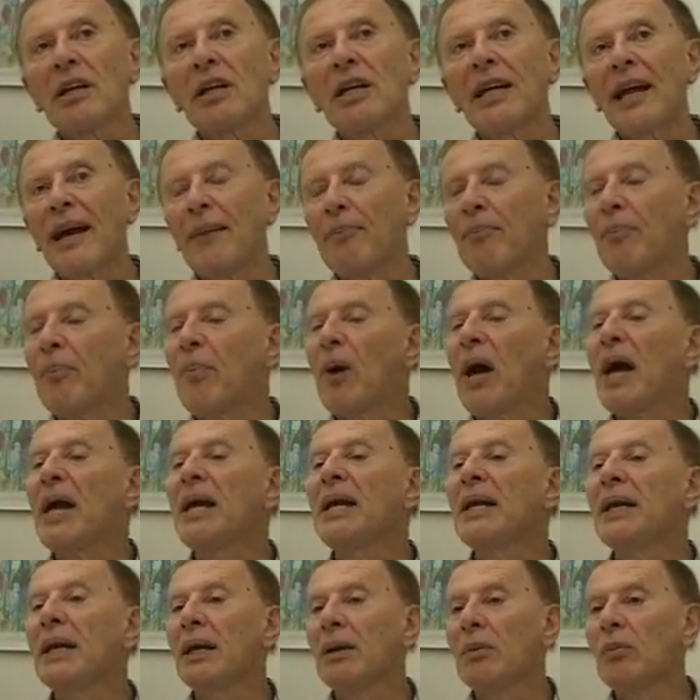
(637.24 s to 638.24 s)

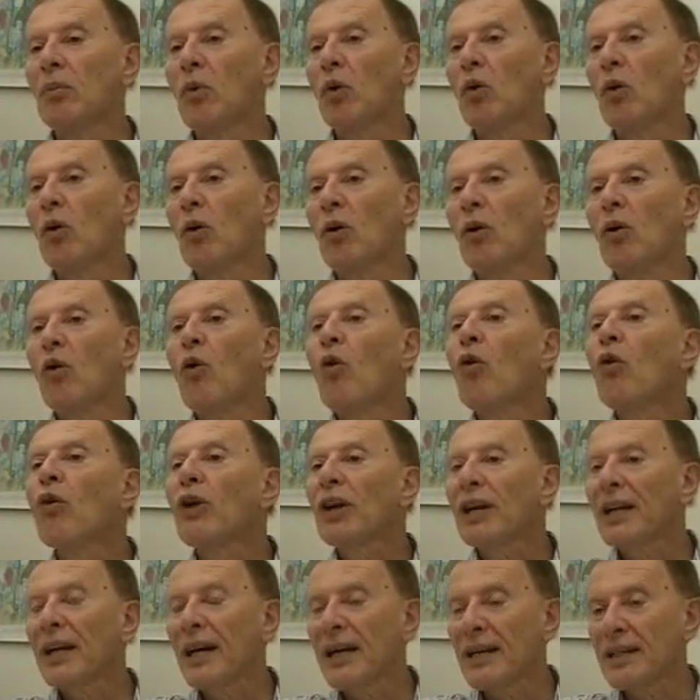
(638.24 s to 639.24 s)
campaigning more,
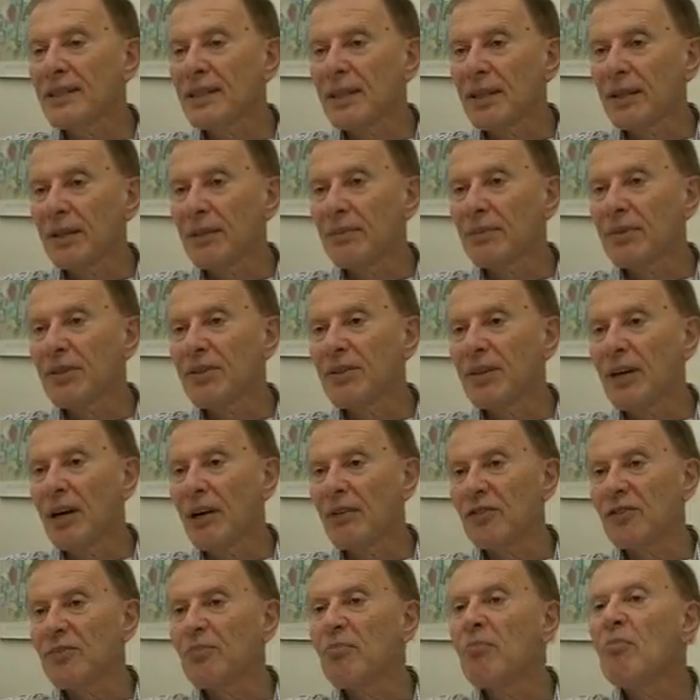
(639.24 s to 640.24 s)
organizing
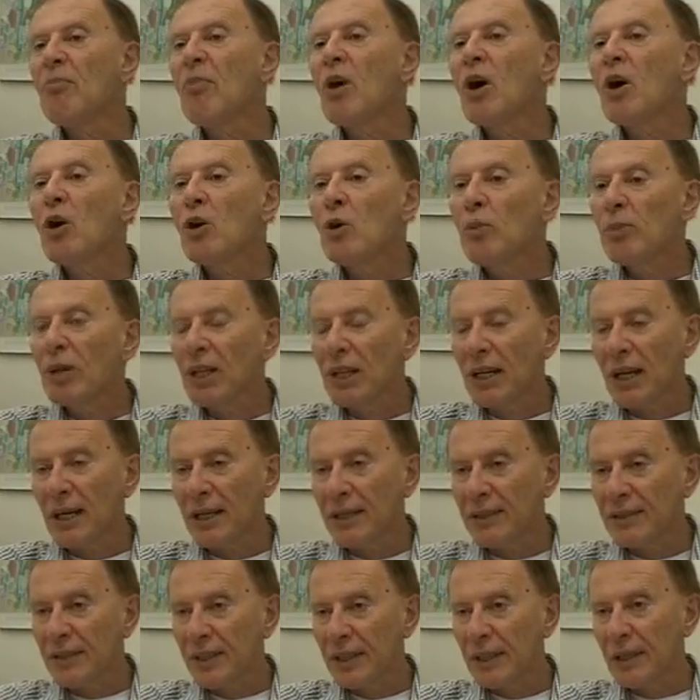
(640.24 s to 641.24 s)
themselves,
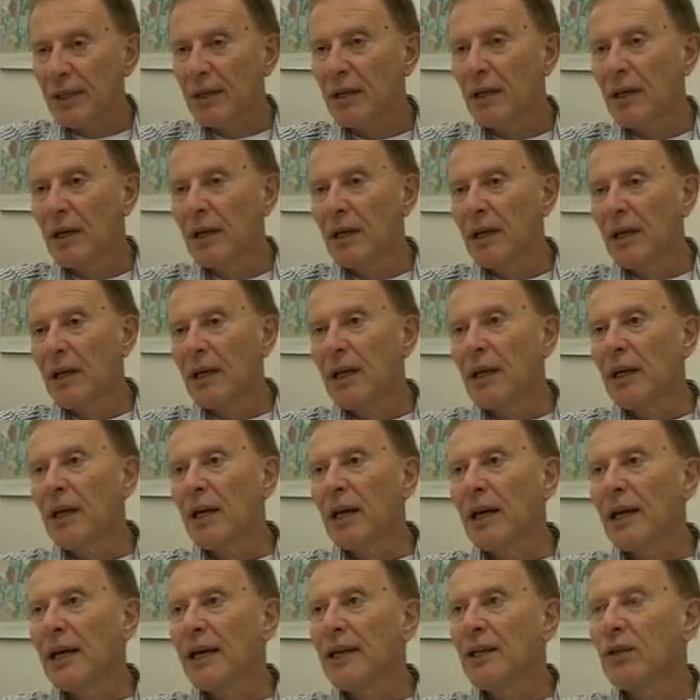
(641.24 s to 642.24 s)
mobilizing
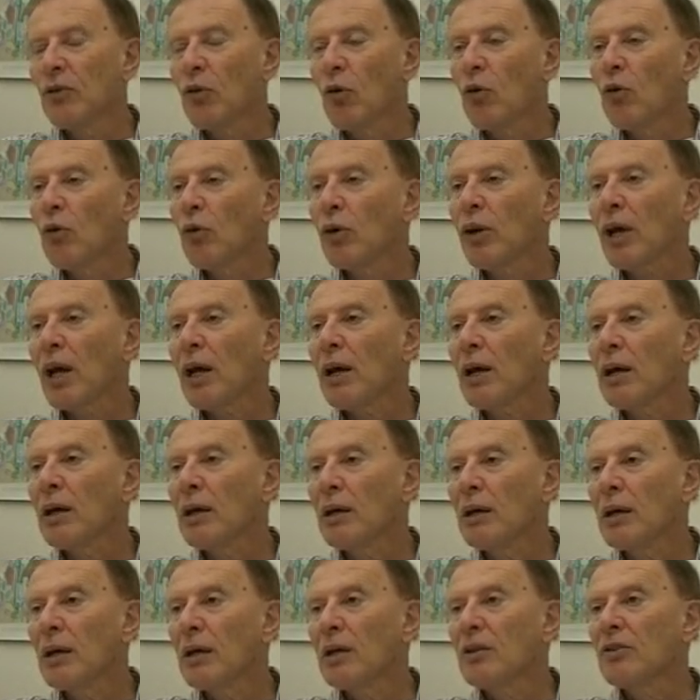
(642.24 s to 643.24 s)
in order
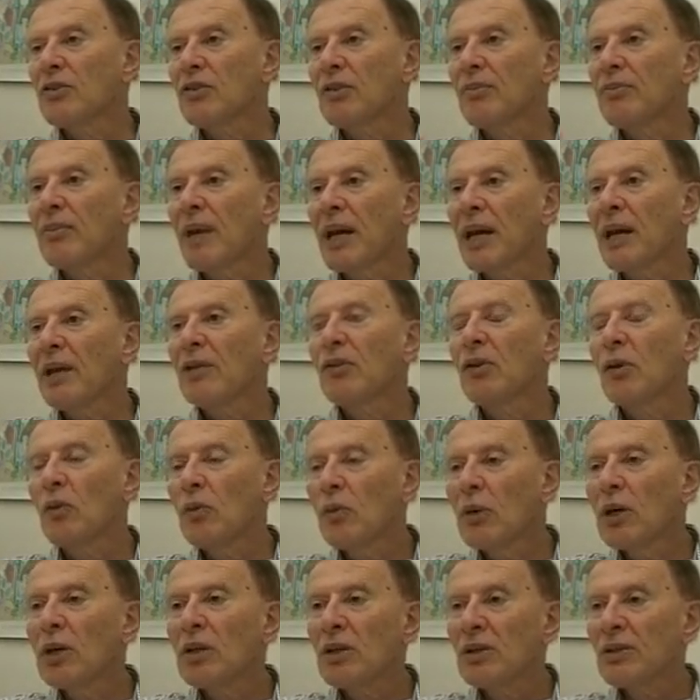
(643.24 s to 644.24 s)
to make the
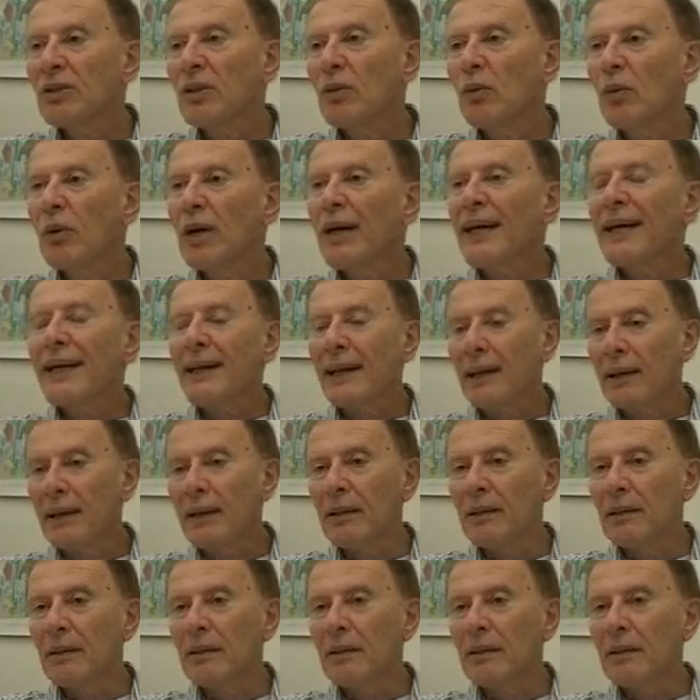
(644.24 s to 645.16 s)
world aware